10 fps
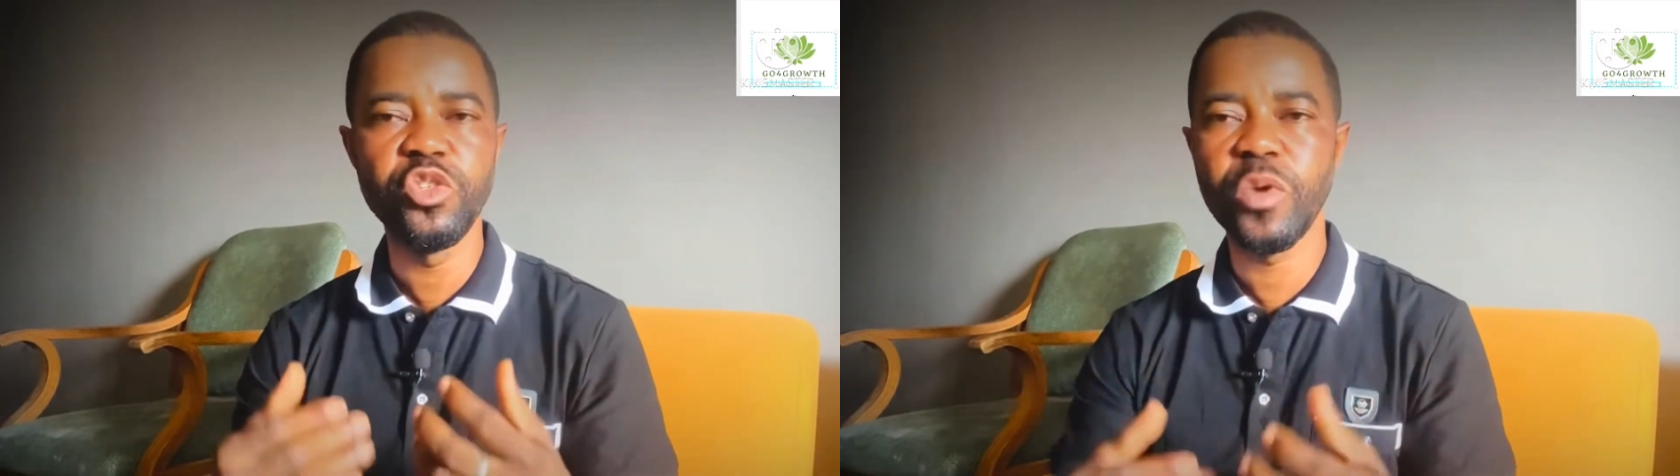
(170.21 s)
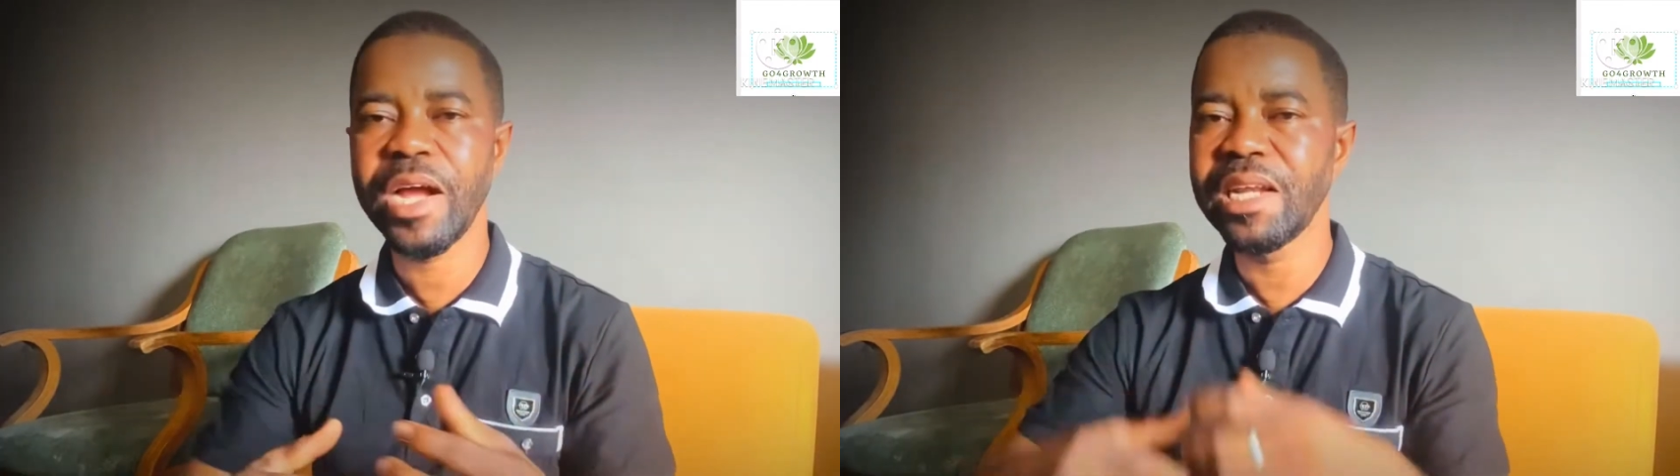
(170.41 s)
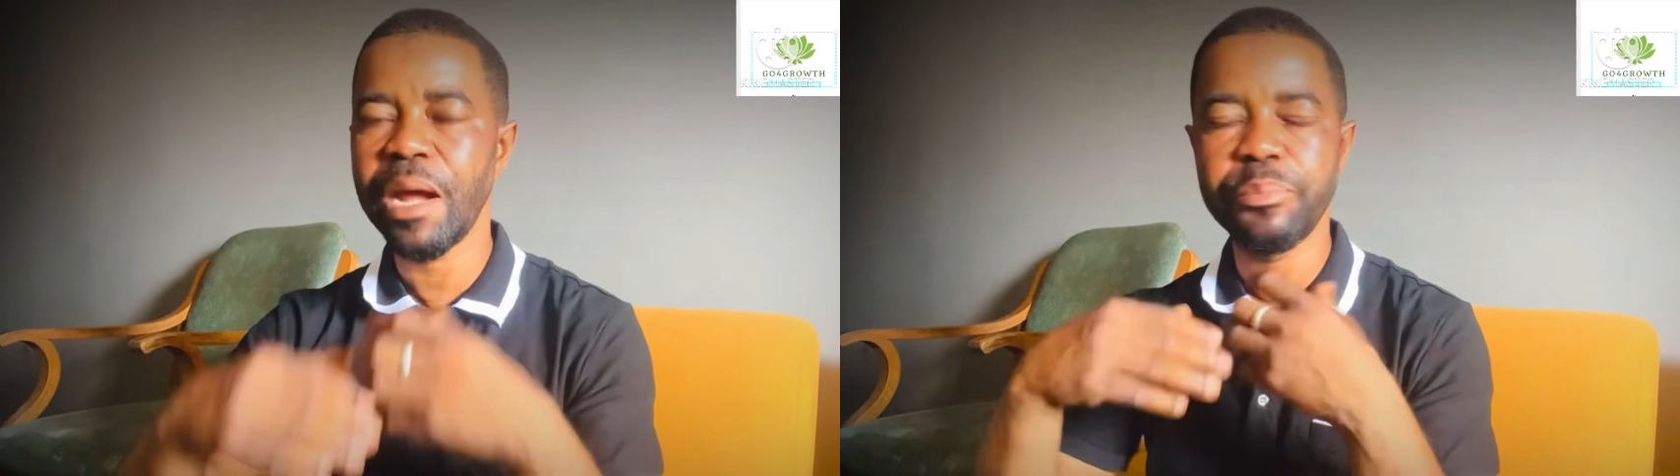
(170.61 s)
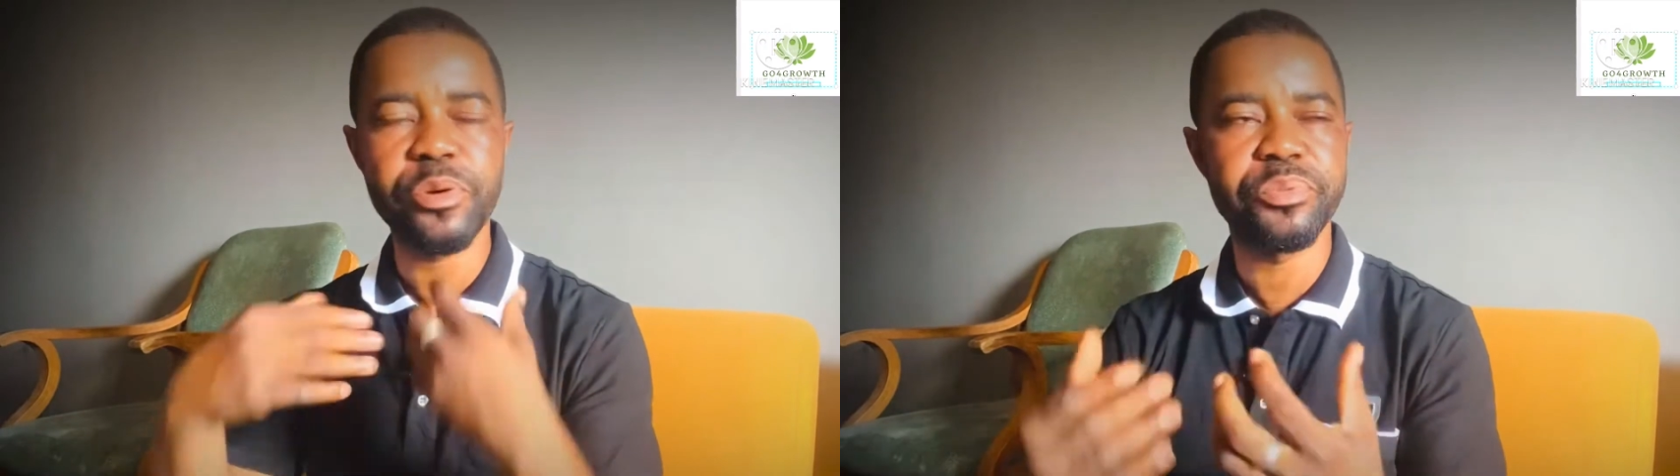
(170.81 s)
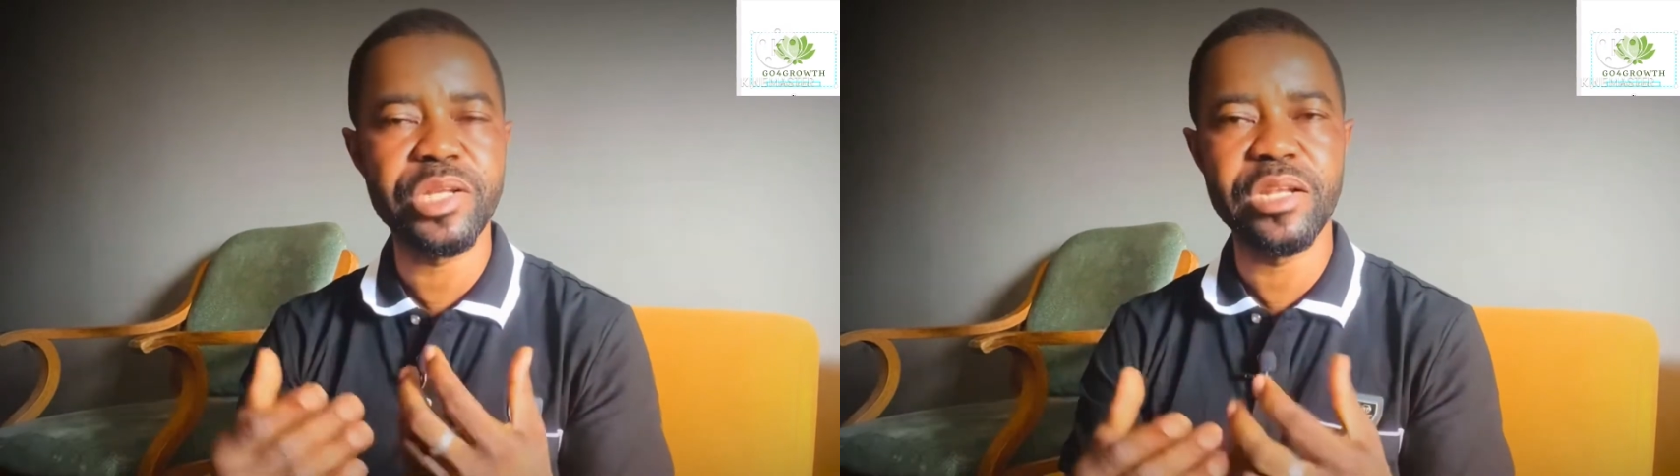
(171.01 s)
you can't
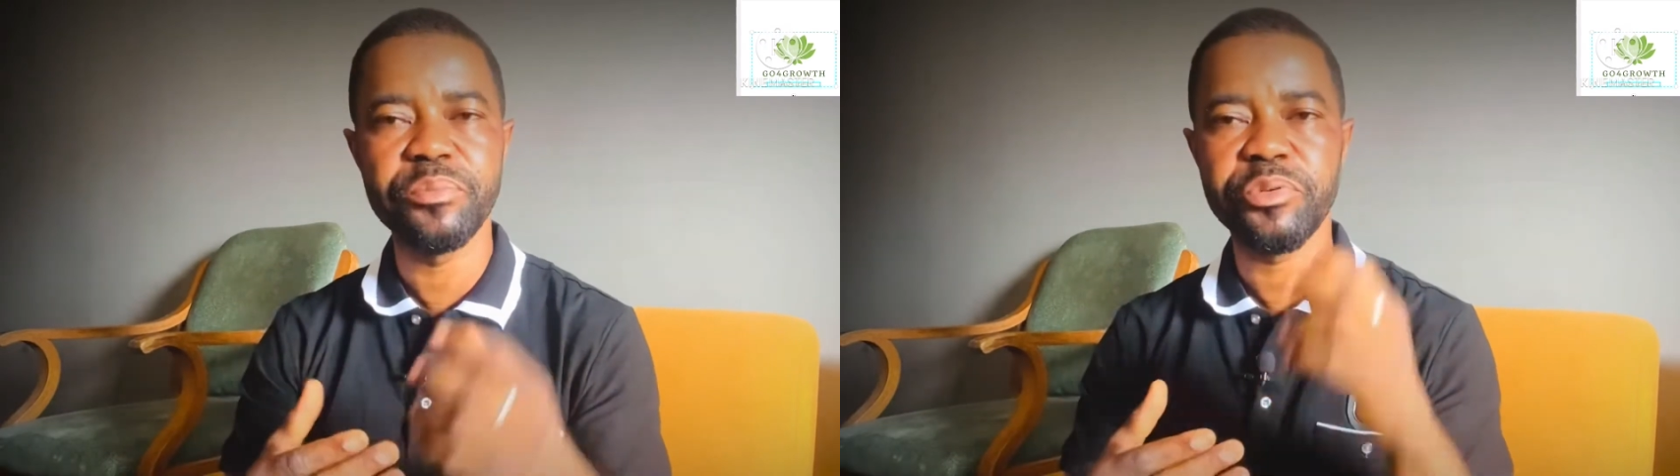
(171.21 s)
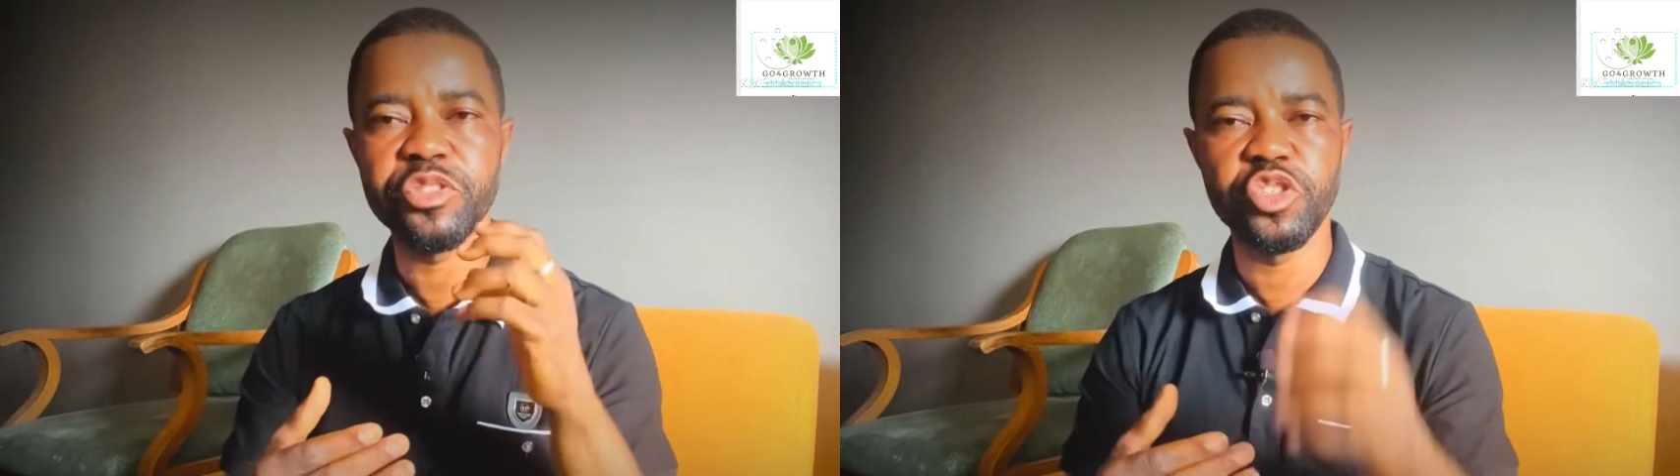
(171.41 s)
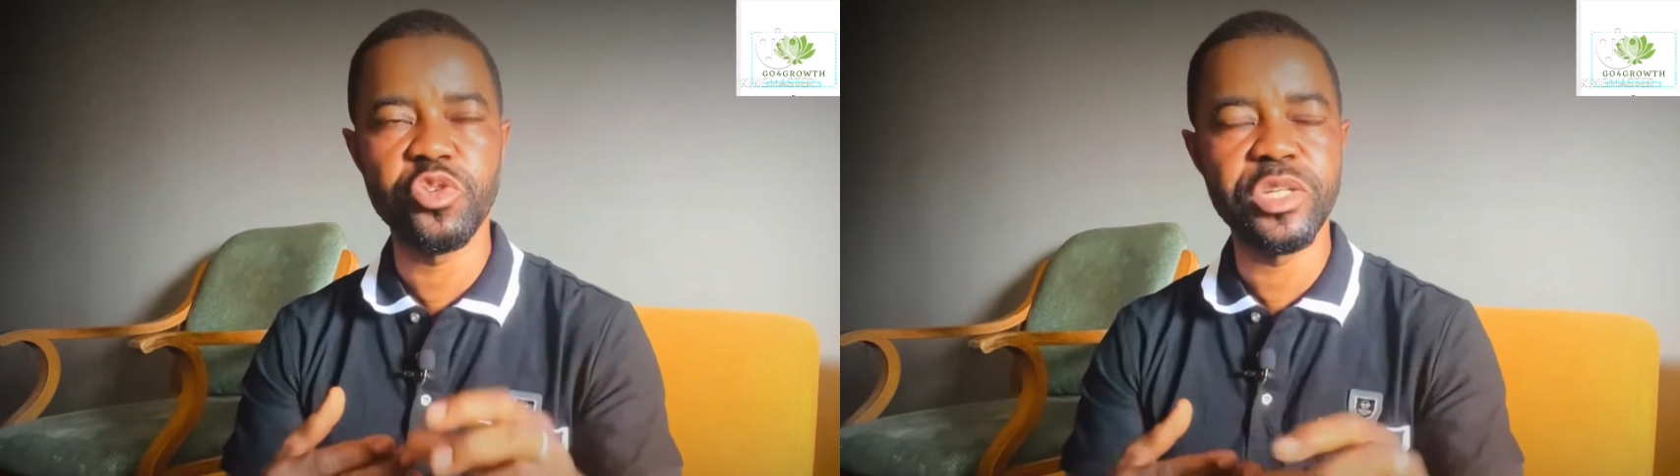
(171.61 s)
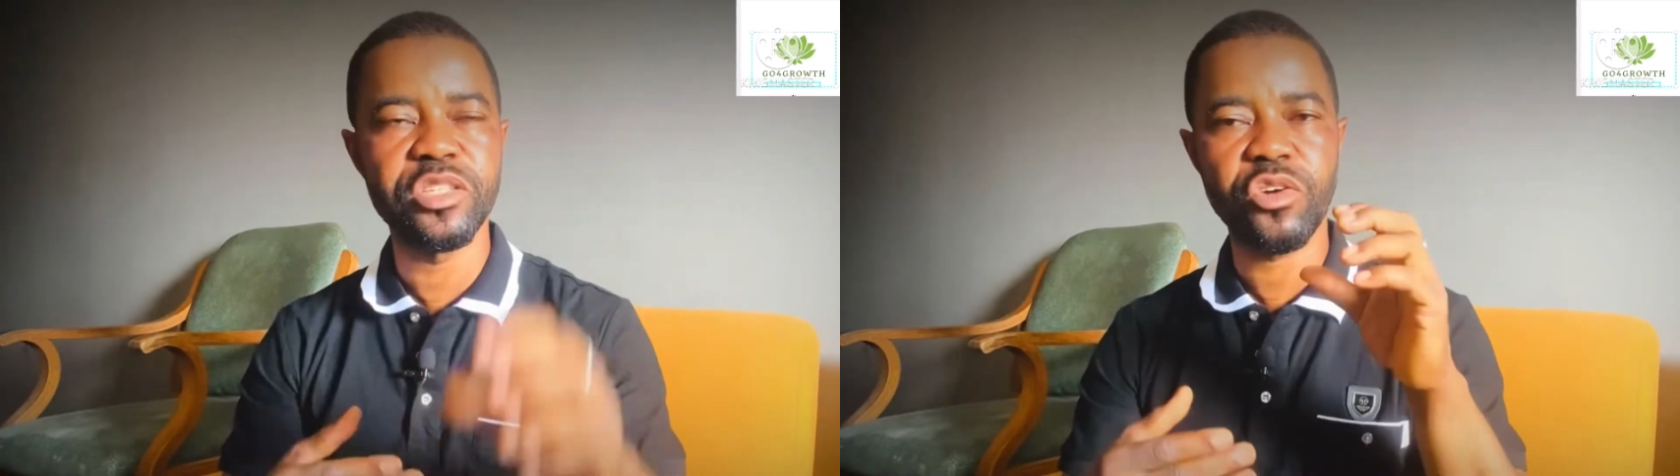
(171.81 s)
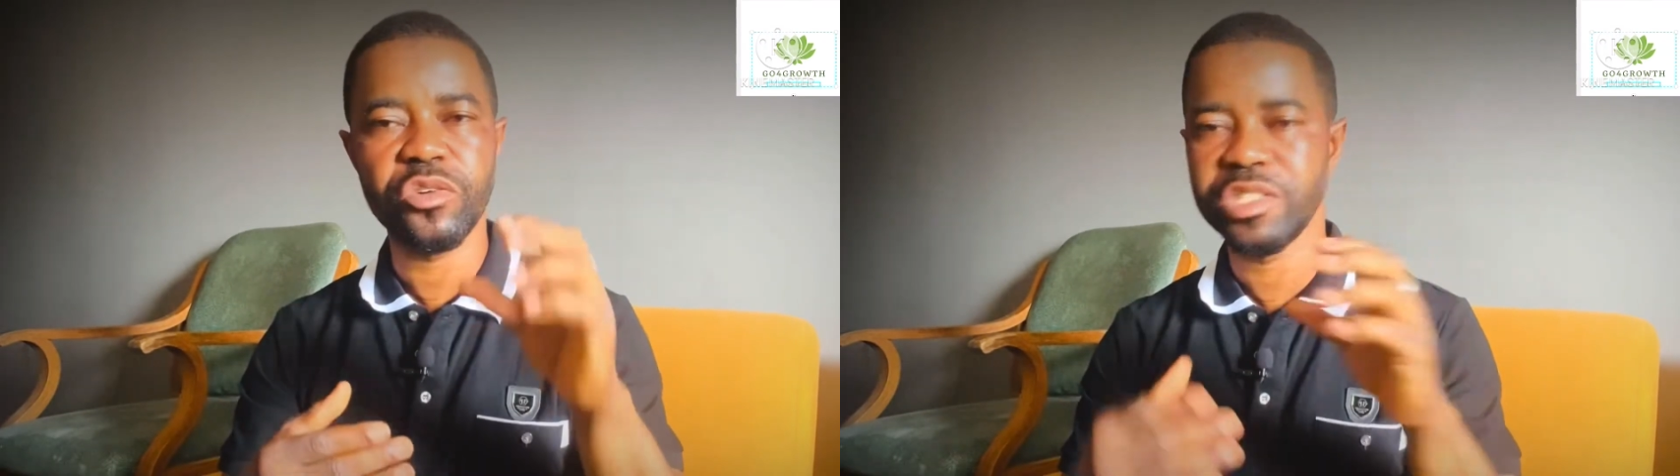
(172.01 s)
appropriately pursue the
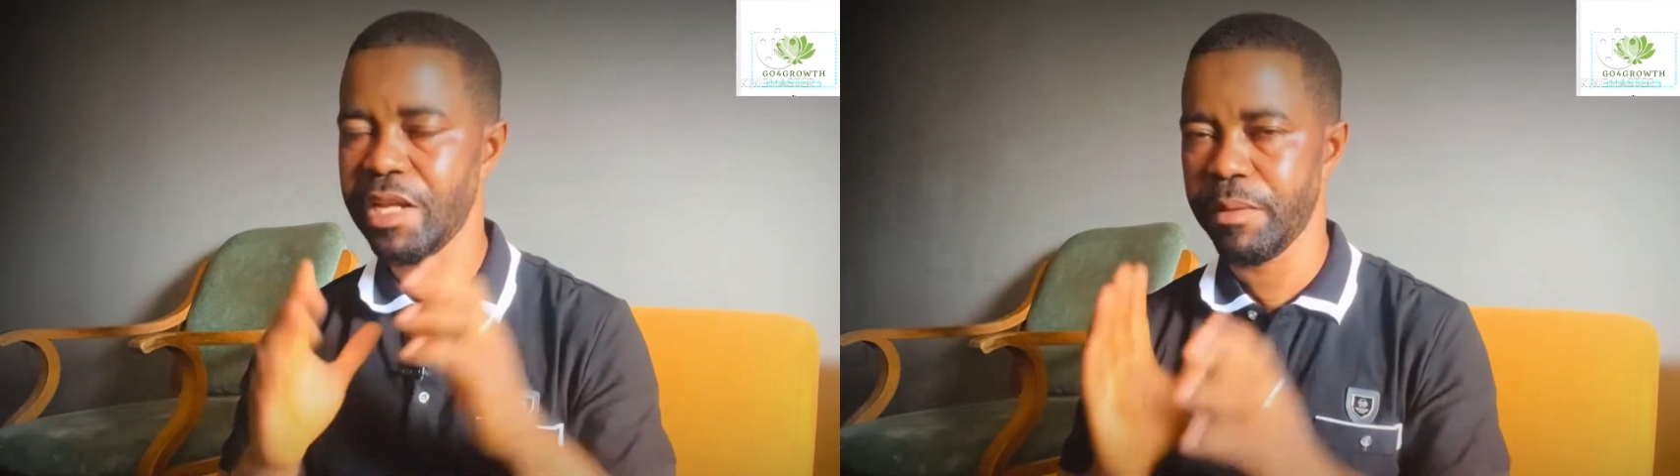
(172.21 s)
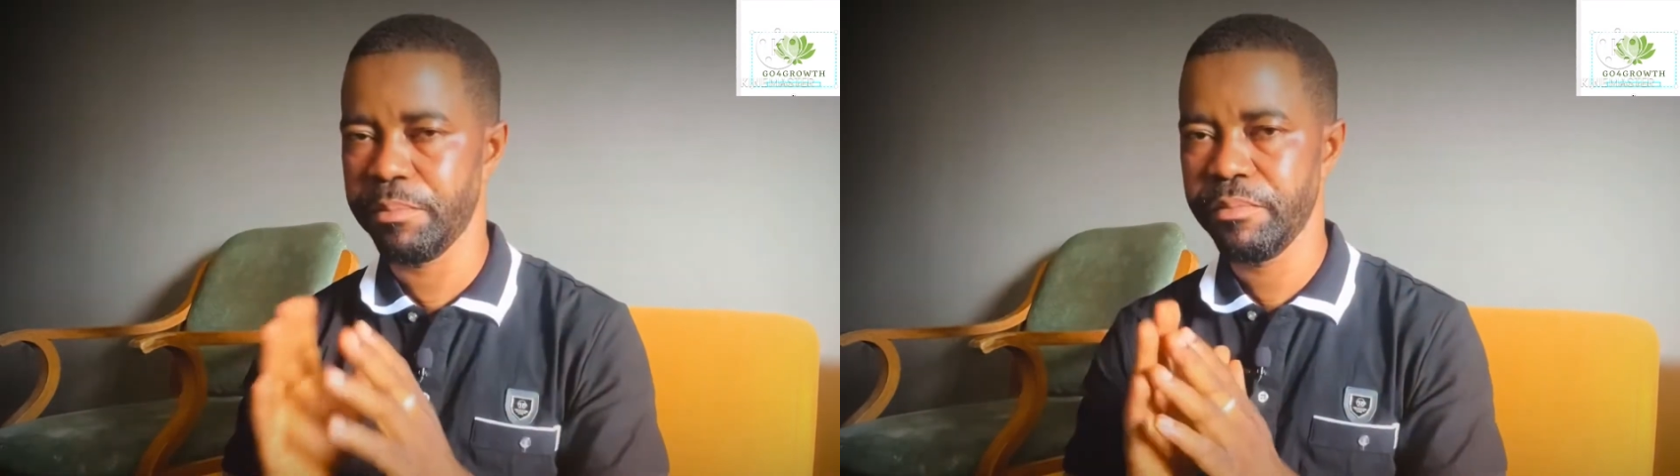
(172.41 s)
third step.